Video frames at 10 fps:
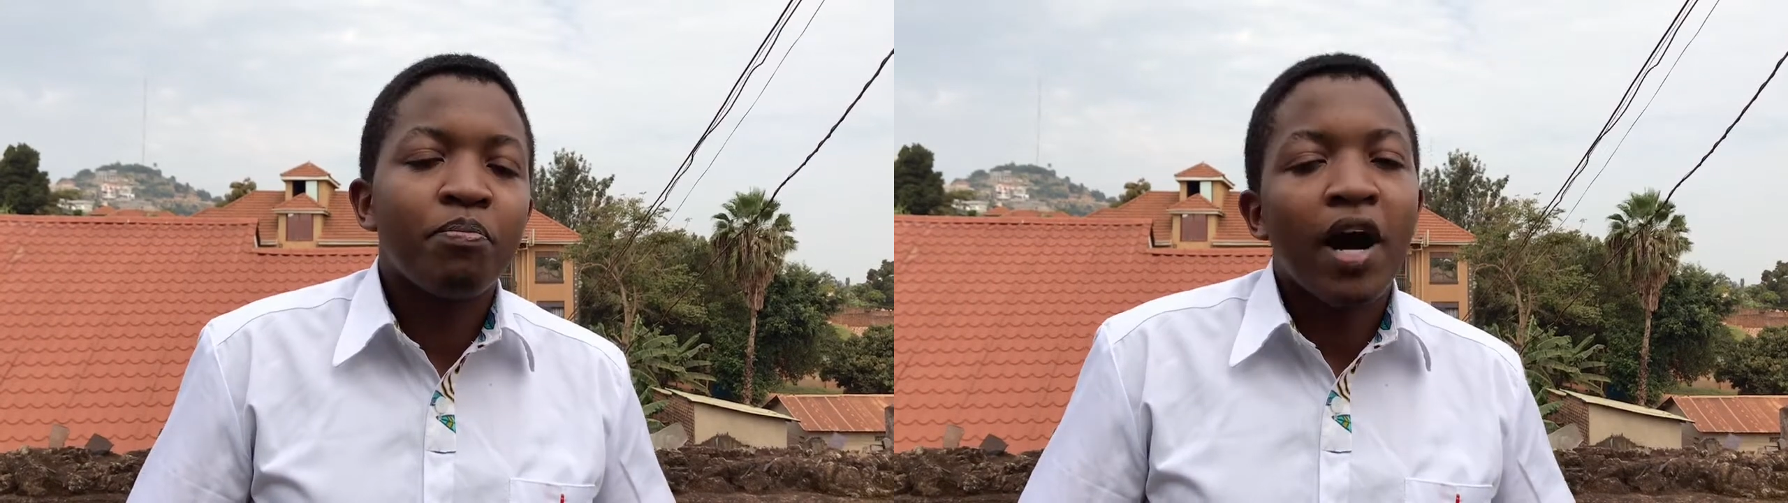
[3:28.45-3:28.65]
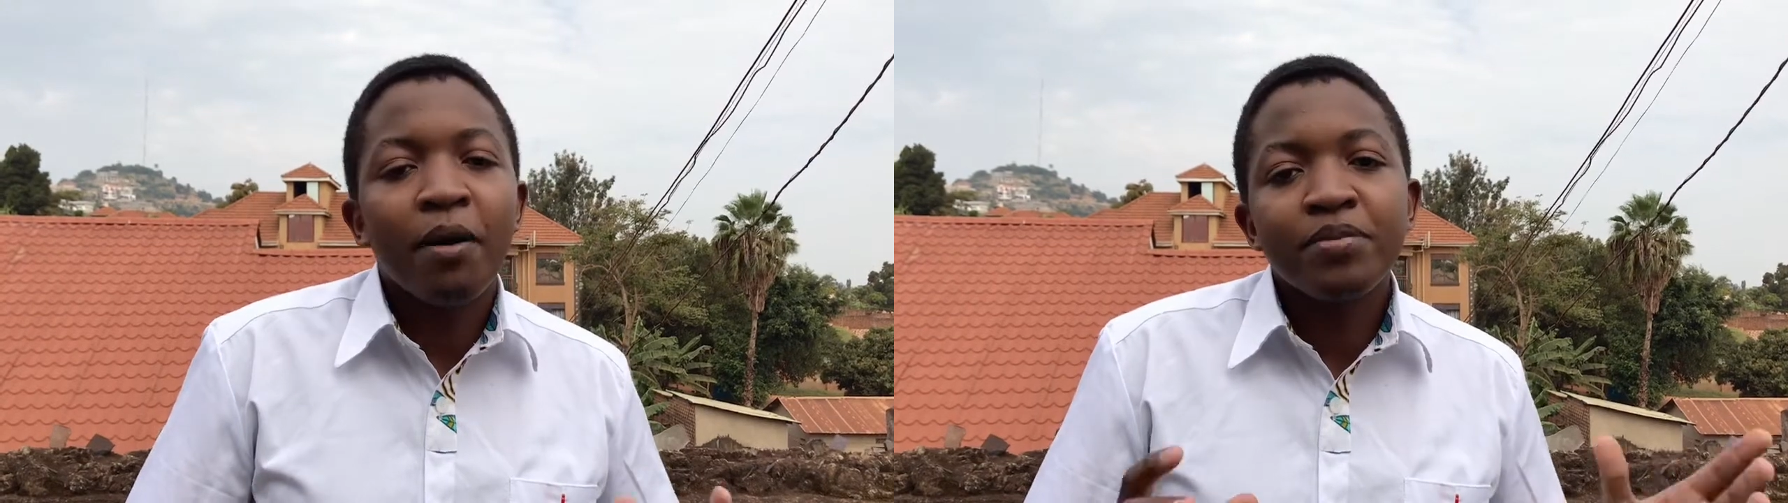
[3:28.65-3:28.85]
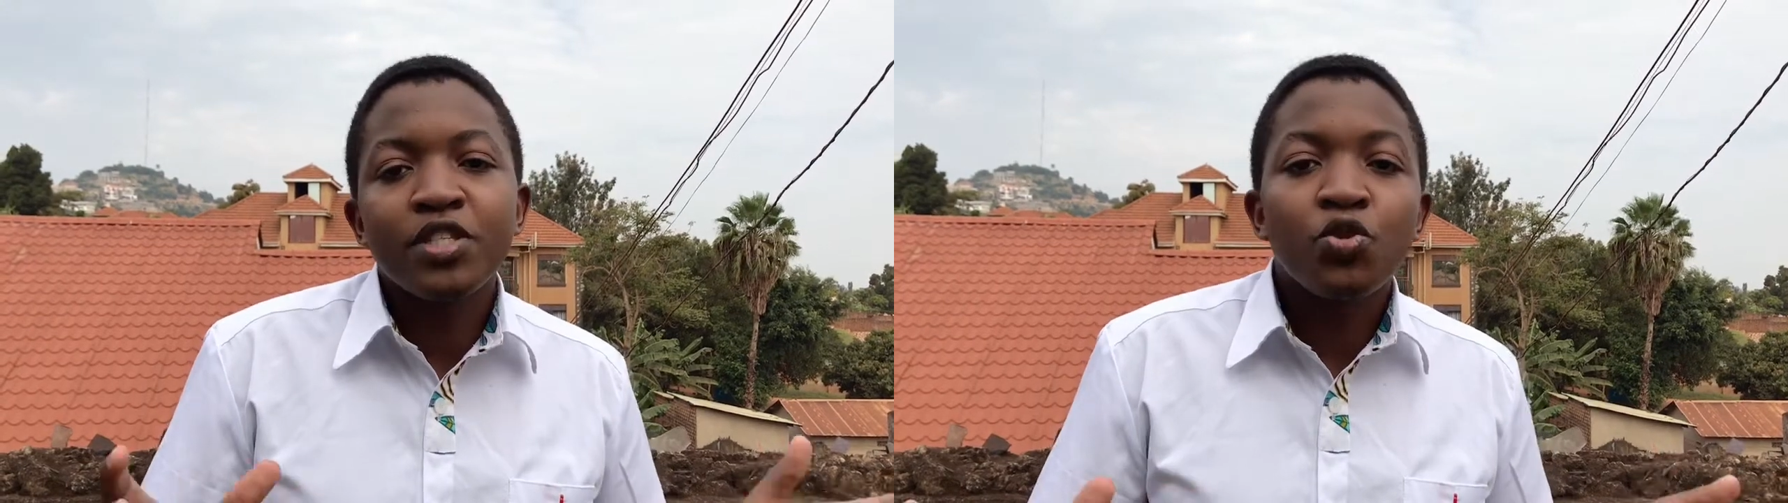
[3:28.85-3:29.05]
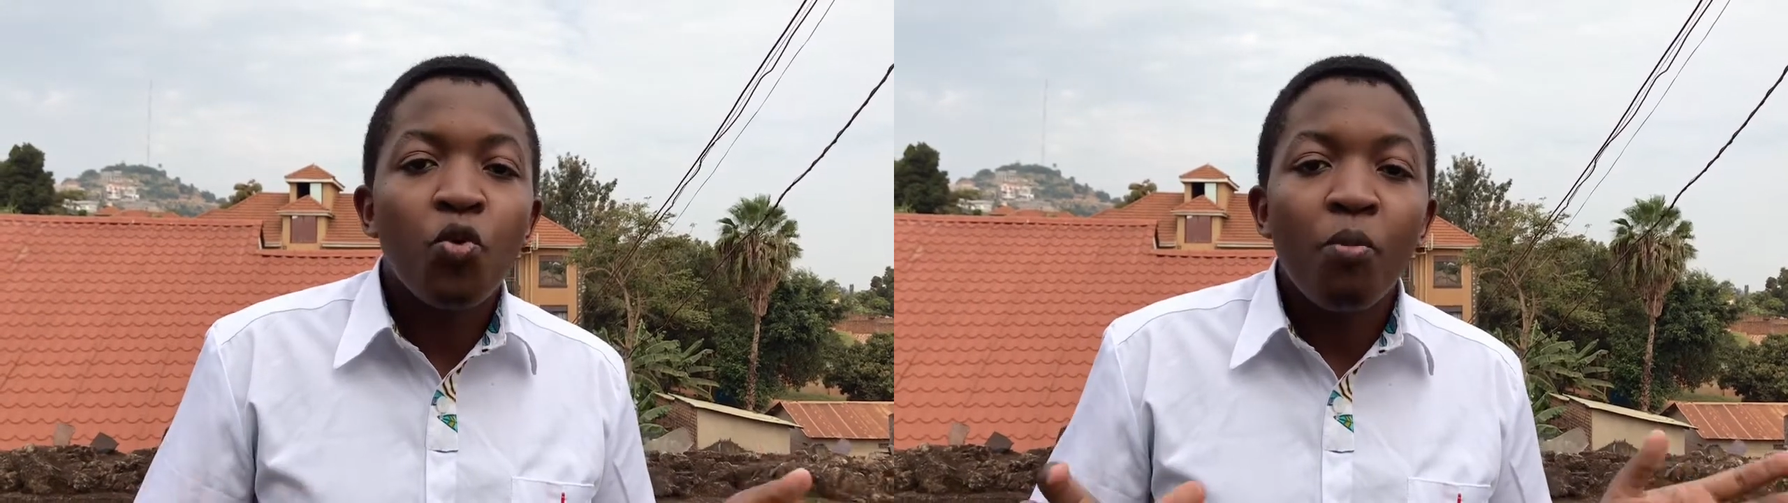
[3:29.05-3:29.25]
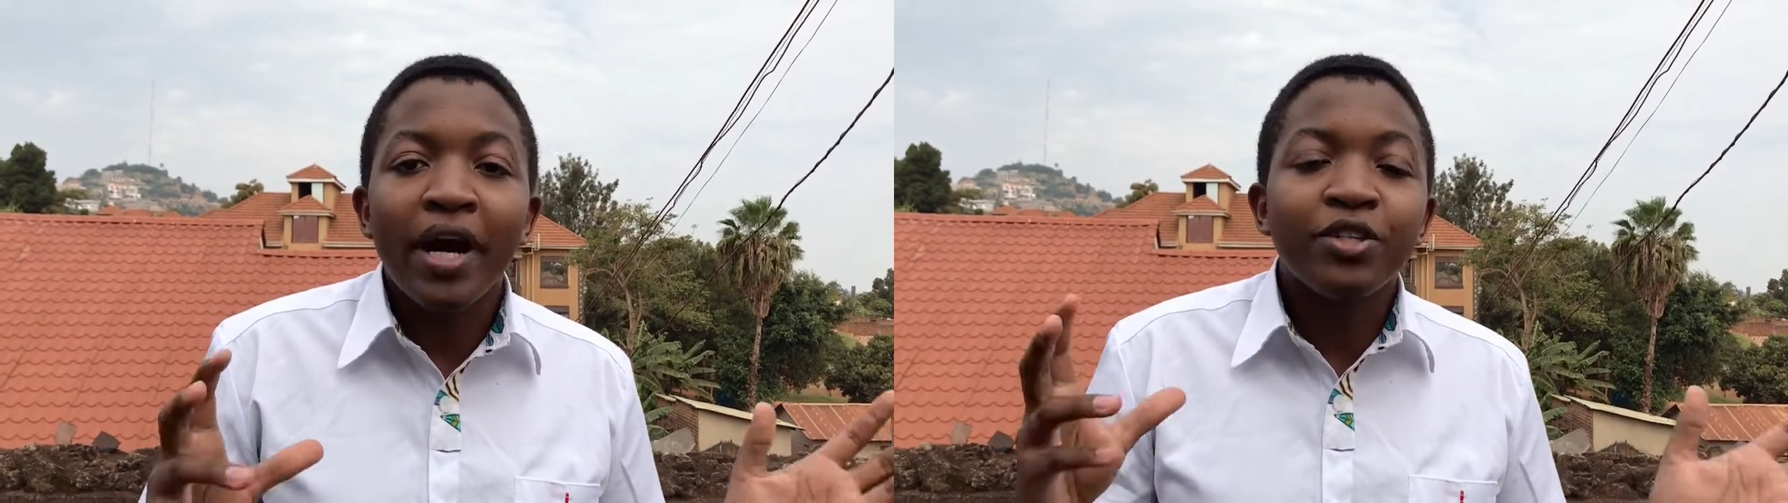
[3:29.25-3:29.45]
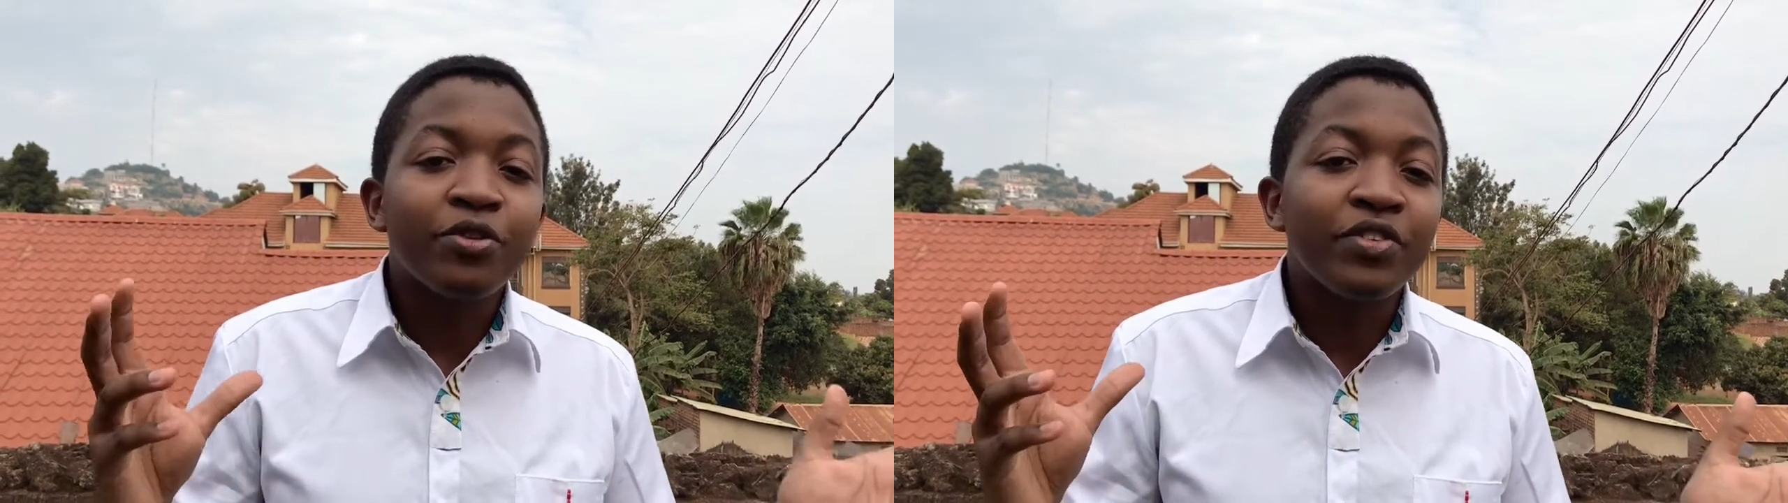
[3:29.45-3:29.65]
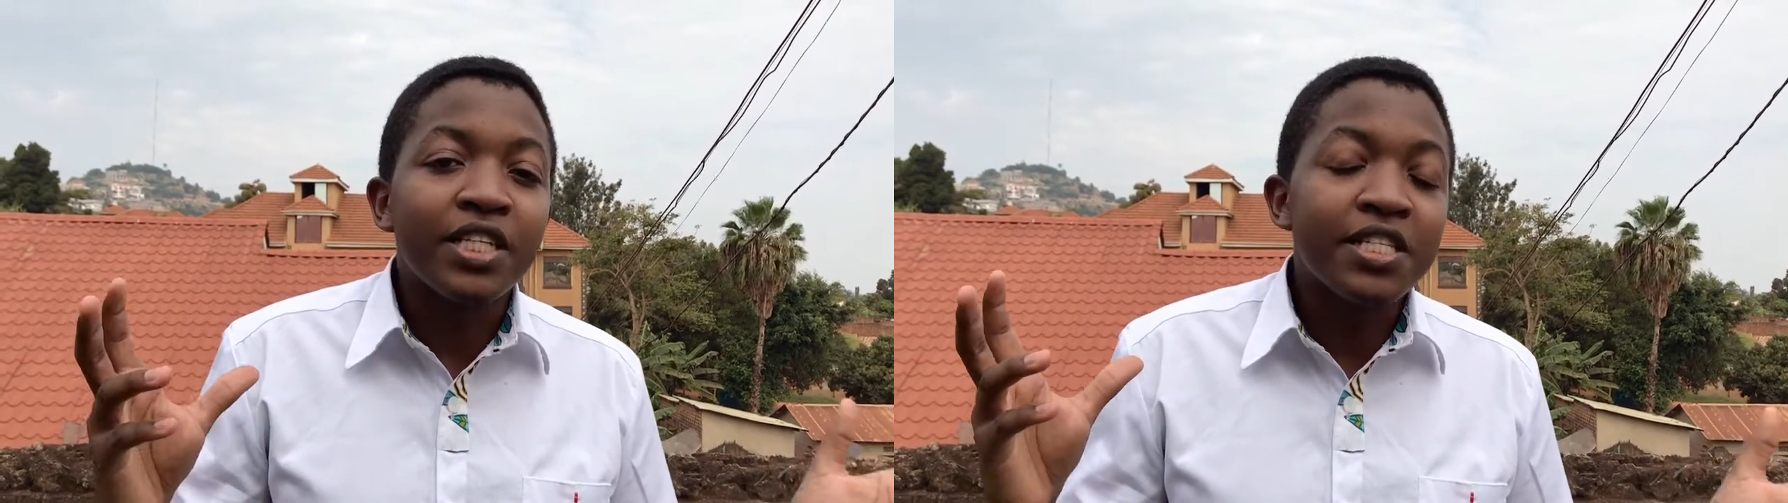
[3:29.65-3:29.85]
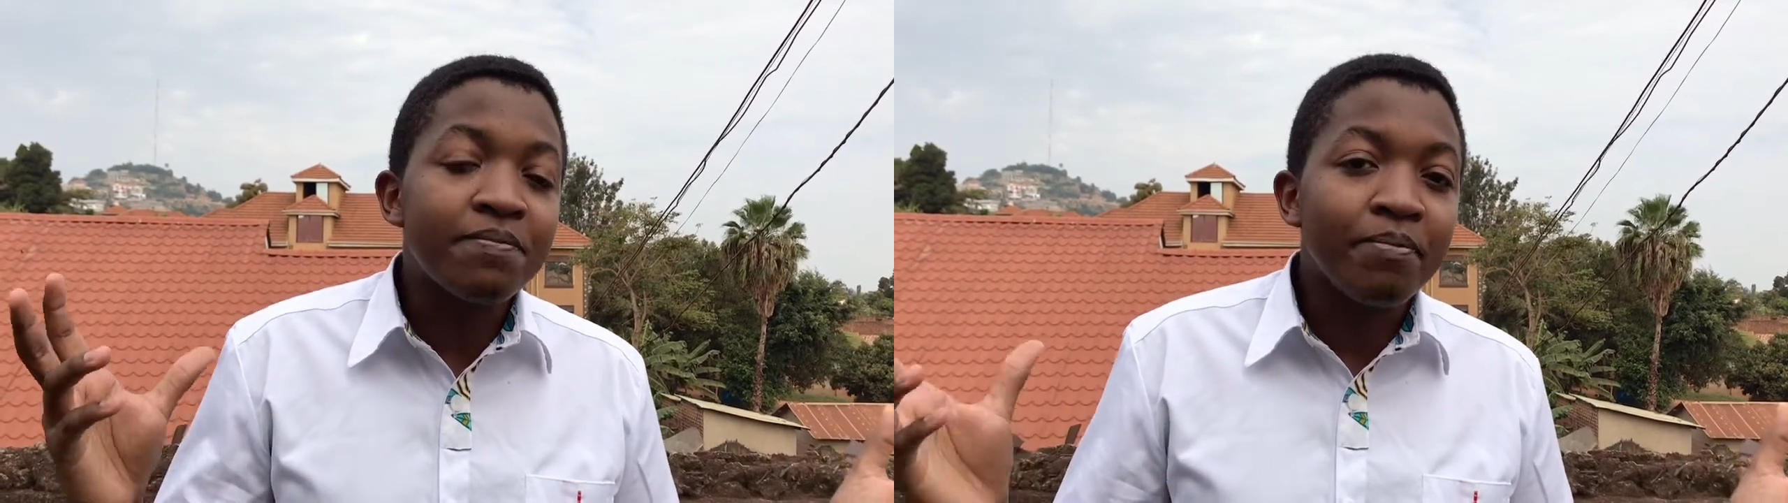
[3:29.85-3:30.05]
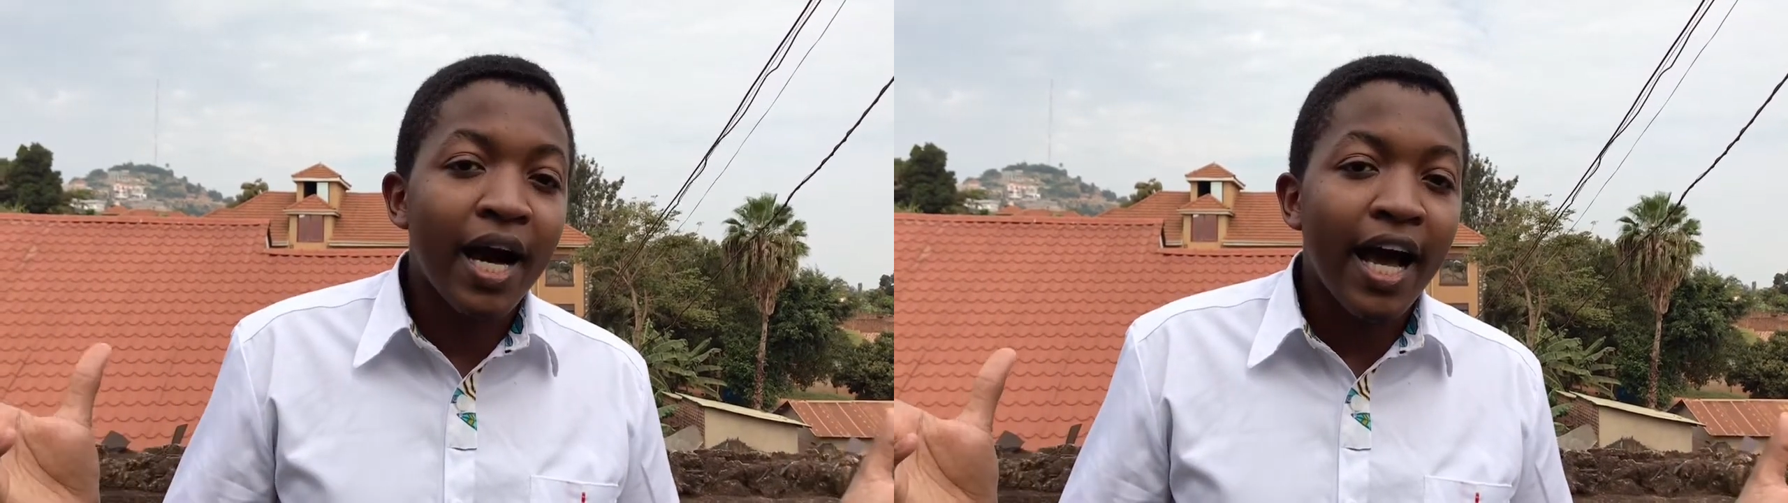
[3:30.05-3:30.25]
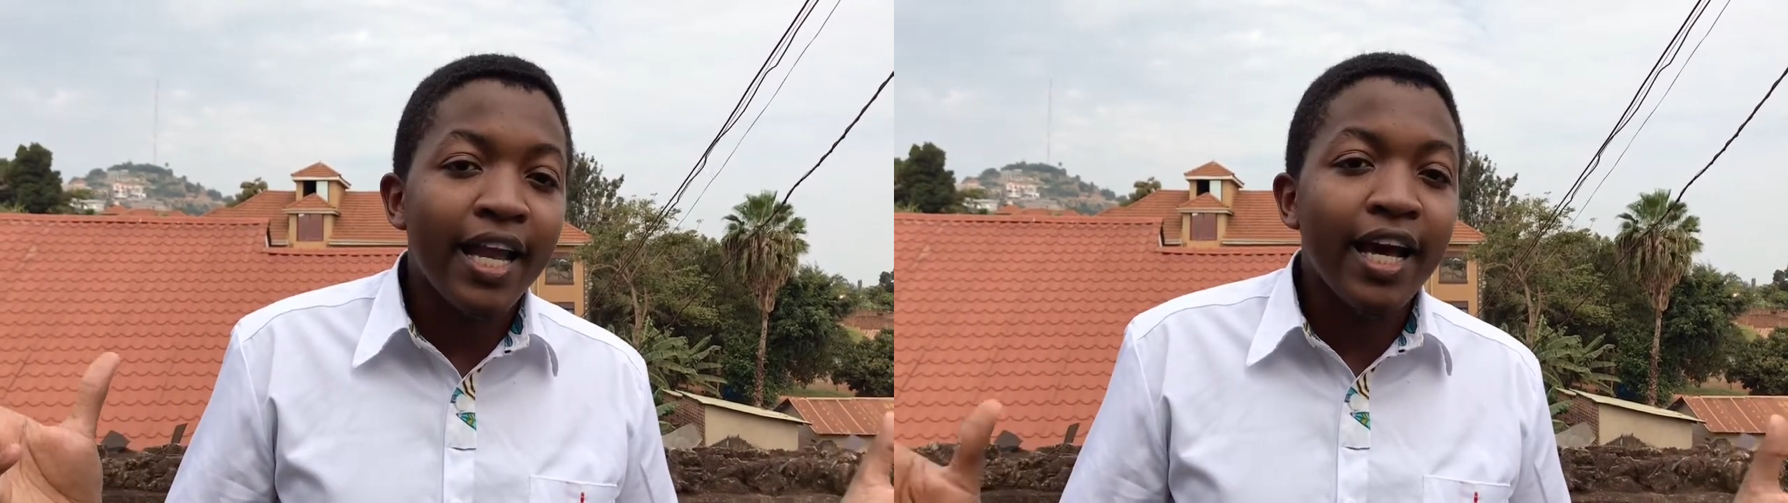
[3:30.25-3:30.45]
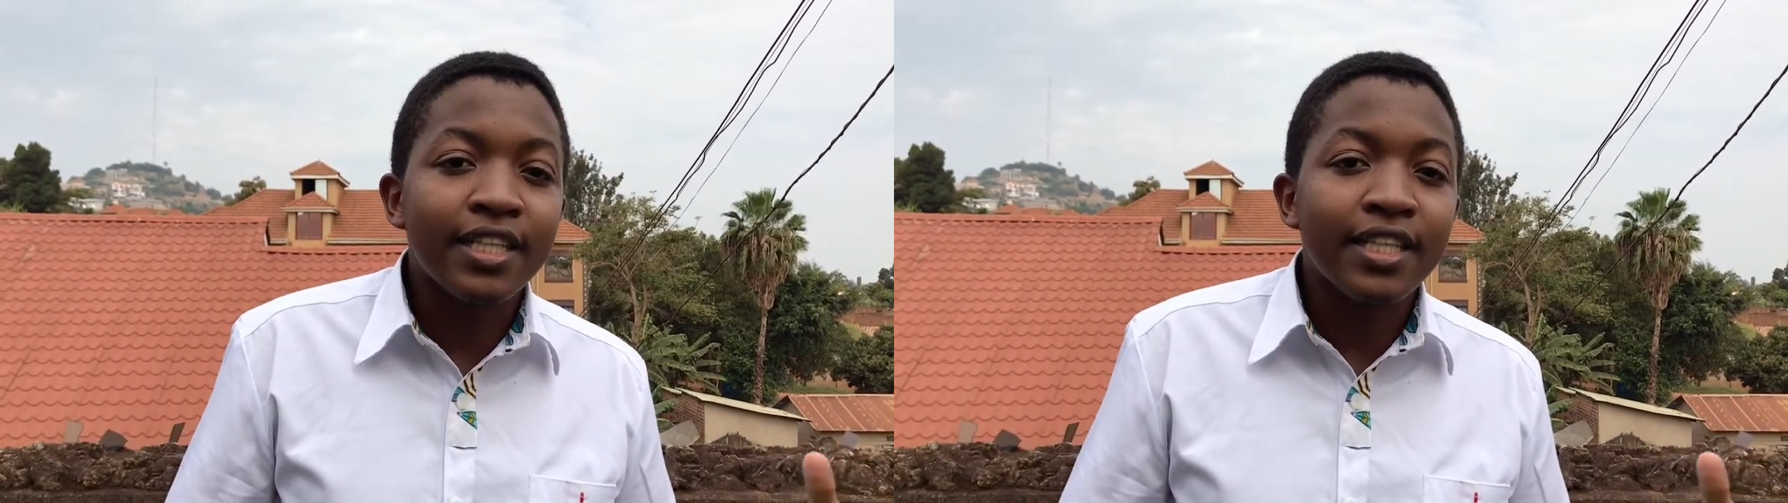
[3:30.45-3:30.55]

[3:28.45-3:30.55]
perhaps too much of it is bad